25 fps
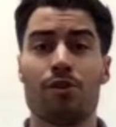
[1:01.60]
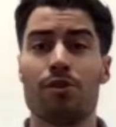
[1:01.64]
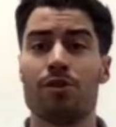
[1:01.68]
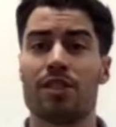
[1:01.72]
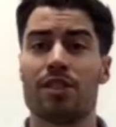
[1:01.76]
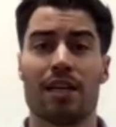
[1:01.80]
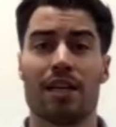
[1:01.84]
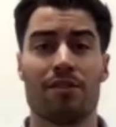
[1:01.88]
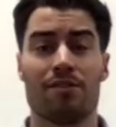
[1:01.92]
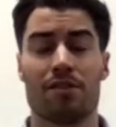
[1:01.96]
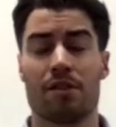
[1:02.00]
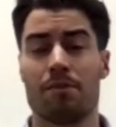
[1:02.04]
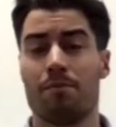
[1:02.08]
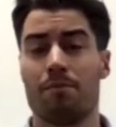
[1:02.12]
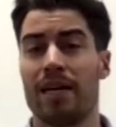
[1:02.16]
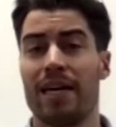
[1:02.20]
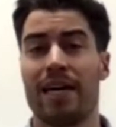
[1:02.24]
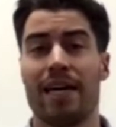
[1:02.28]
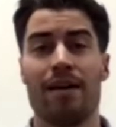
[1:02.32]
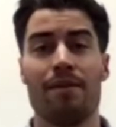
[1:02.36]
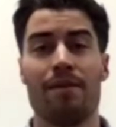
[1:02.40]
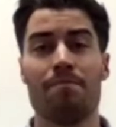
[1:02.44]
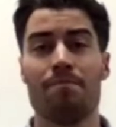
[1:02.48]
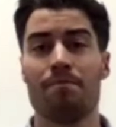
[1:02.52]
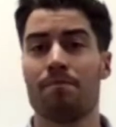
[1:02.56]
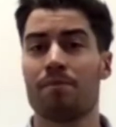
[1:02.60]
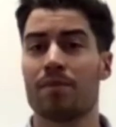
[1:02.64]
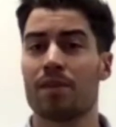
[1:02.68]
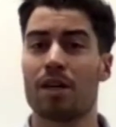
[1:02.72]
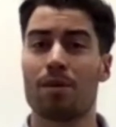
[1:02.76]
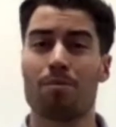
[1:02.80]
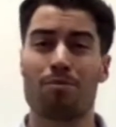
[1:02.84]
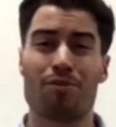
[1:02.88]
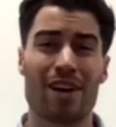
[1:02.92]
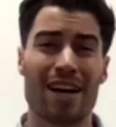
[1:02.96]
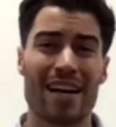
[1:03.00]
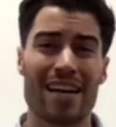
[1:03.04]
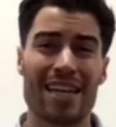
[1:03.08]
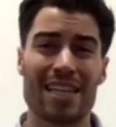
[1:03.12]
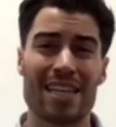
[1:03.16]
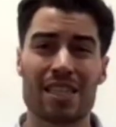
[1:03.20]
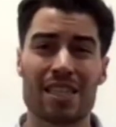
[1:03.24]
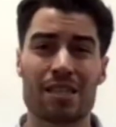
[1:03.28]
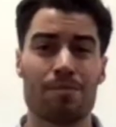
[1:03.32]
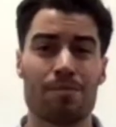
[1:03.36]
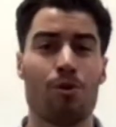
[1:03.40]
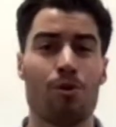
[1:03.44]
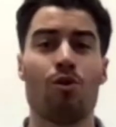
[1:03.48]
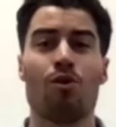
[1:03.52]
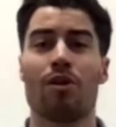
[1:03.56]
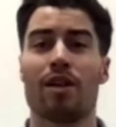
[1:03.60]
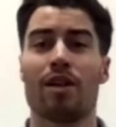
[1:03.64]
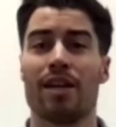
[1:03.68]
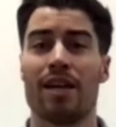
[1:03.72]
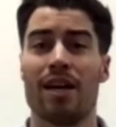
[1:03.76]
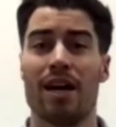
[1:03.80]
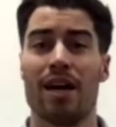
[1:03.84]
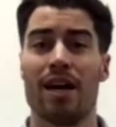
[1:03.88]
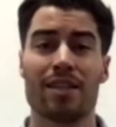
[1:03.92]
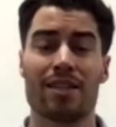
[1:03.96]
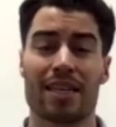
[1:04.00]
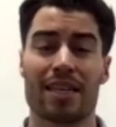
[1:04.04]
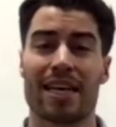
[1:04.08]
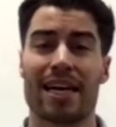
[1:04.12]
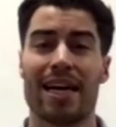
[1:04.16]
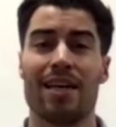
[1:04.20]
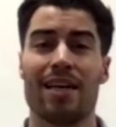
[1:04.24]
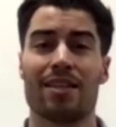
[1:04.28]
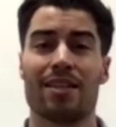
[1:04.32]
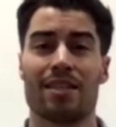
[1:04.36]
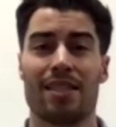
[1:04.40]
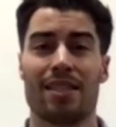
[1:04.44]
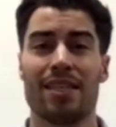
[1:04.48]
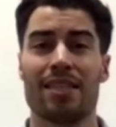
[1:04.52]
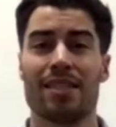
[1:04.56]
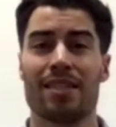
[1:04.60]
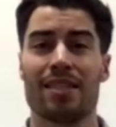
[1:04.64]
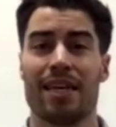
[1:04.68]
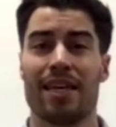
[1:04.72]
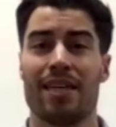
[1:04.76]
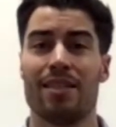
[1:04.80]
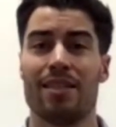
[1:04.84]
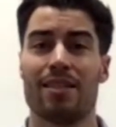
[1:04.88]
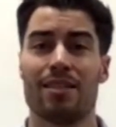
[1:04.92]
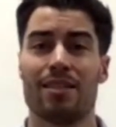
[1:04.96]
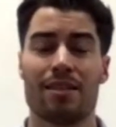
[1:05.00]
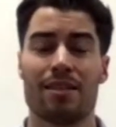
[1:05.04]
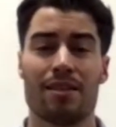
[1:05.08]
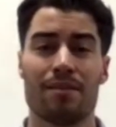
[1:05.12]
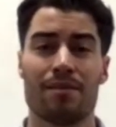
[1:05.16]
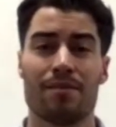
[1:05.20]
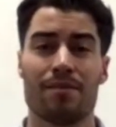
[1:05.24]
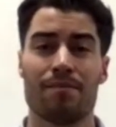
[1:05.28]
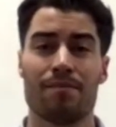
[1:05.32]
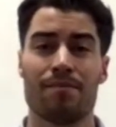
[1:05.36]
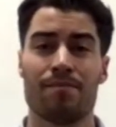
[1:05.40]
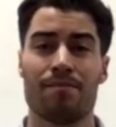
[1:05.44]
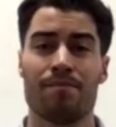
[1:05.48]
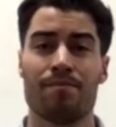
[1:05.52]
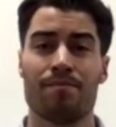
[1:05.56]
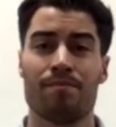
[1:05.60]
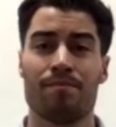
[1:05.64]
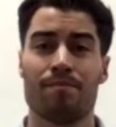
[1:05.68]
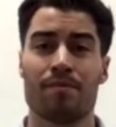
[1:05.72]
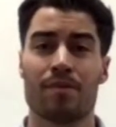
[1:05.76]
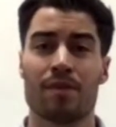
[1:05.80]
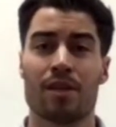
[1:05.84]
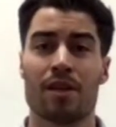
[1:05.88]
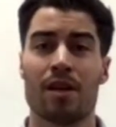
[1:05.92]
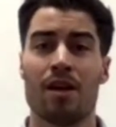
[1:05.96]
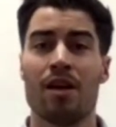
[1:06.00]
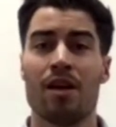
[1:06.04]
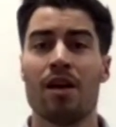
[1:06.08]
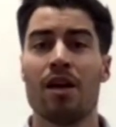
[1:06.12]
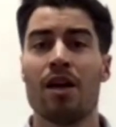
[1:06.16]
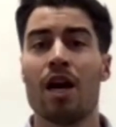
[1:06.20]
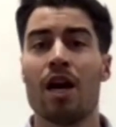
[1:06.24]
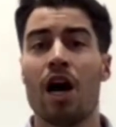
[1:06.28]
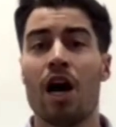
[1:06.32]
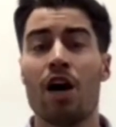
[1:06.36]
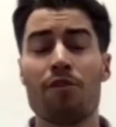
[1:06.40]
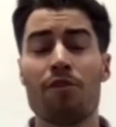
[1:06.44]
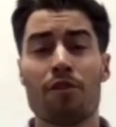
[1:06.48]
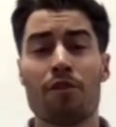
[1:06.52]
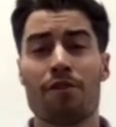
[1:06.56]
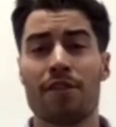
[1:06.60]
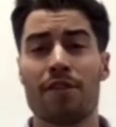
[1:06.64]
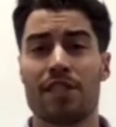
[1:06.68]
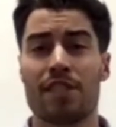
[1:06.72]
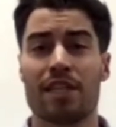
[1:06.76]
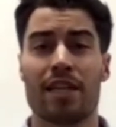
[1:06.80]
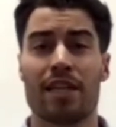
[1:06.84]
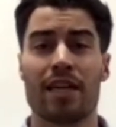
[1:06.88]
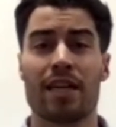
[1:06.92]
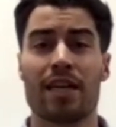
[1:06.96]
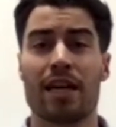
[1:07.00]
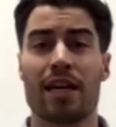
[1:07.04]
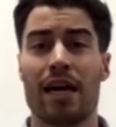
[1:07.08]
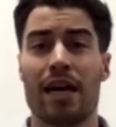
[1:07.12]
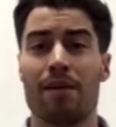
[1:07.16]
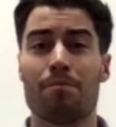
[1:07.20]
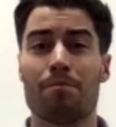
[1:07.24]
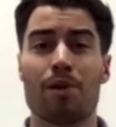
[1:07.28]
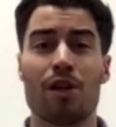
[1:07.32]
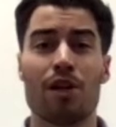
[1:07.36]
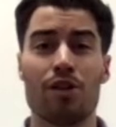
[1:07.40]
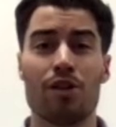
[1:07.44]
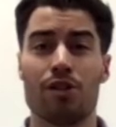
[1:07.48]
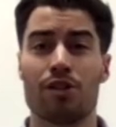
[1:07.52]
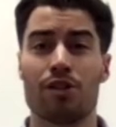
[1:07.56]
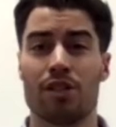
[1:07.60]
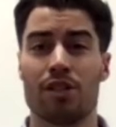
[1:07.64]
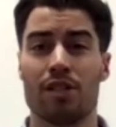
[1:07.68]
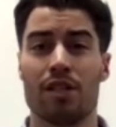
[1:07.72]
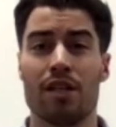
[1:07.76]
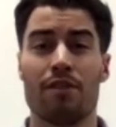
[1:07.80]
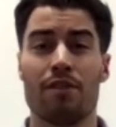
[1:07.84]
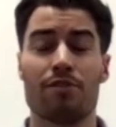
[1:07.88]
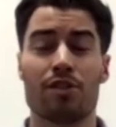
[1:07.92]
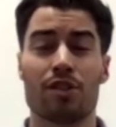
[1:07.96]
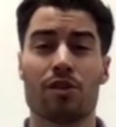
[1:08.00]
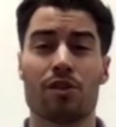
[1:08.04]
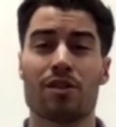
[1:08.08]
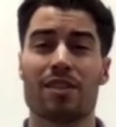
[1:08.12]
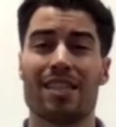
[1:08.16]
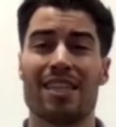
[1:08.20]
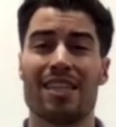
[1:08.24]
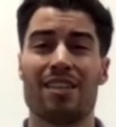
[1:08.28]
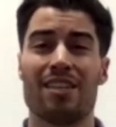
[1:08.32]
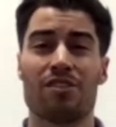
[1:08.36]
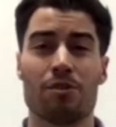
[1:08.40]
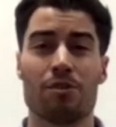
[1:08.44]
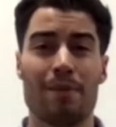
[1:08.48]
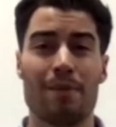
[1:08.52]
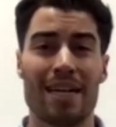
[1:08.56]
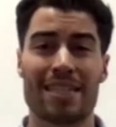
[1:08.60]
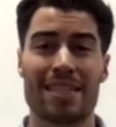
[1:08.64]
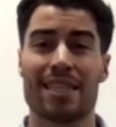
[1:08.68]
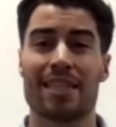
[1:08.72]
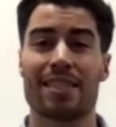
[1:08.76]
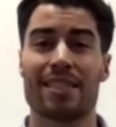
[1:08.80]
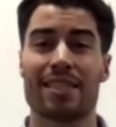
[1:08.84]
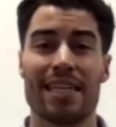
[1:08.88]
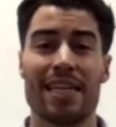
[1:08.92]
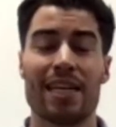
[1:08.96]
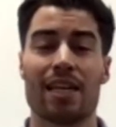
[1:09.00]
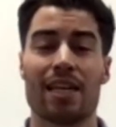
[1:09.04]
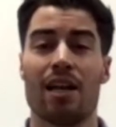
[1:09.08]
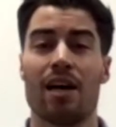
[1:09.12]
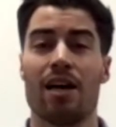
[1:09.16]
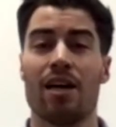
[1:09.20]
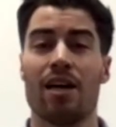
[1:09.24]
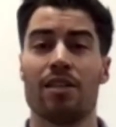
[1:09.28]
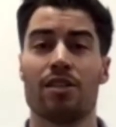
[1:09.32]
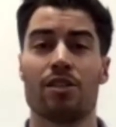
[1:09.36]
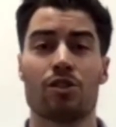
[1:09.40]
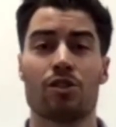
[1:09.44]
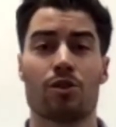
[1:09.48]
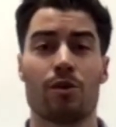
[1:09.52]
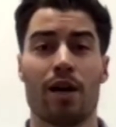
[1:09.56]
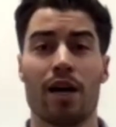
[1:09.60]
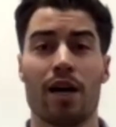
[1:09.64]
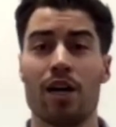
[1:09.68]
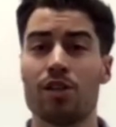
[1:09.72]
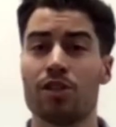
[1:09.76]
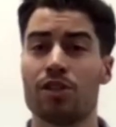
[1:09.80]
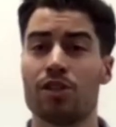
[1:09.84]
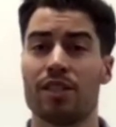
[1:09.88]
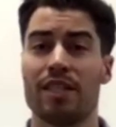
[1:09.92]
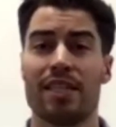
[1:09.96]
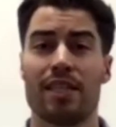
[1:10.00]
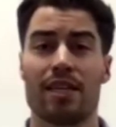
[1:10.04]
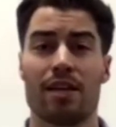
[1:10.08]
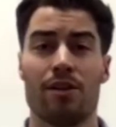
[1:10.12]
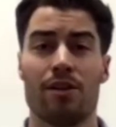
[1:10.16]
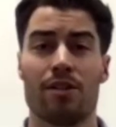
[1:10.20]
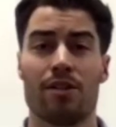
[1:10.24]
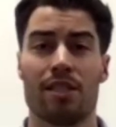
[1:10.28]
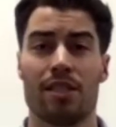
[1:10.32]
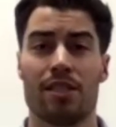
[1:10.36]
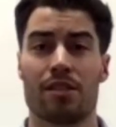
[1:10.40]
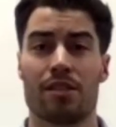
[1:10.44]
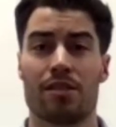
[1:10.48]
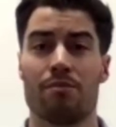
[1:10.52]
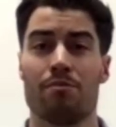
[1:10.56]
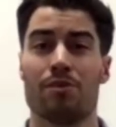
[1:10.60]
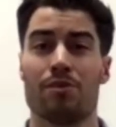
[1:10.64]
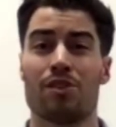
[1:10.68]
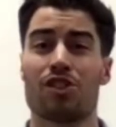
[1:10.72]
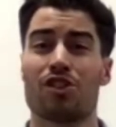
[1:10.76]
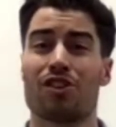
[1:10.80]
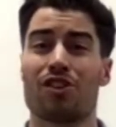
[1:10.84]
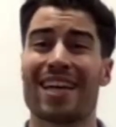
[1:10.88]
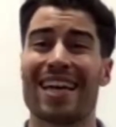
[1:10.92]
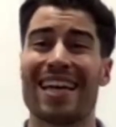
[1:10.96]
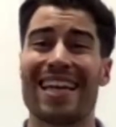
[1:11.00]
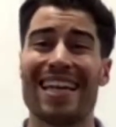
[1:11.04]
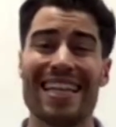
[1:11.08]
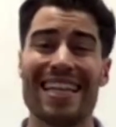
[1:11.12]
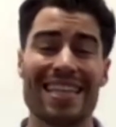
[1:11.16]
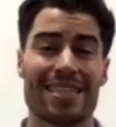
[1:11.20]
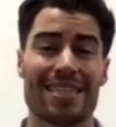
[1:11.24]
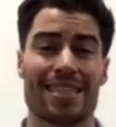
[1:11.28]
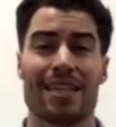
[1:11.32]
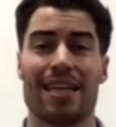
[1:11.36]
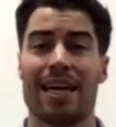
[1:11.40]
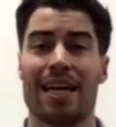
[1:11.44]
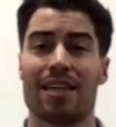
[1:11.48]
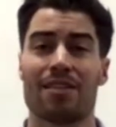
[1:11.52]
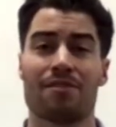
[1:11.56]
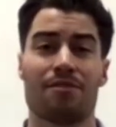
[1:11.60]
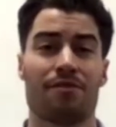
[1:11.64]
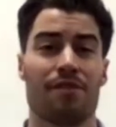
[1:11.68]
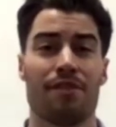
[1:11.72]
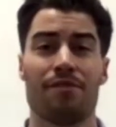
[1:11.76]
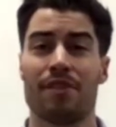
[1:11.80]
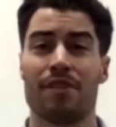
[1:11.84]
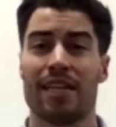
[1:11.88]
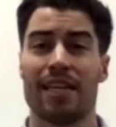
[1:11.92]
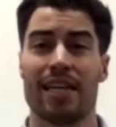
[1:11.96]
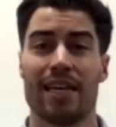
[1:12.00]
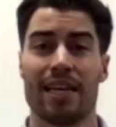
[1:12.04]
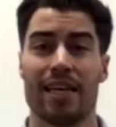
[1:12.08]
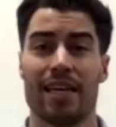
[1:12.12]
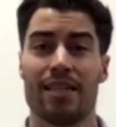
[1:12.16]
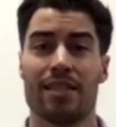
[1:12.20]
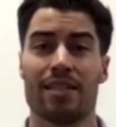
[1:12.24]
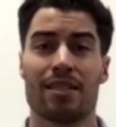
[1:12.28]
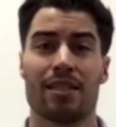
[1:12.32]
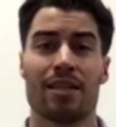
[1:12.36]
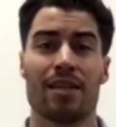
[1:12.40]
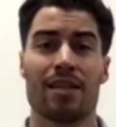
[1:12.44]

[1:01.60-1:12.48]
shelves are bare. Your prey is small and hard to catch these days. Overfishing and pollution have resulted in dramatic declines to our ocean ecosystems during at least the last 50 years.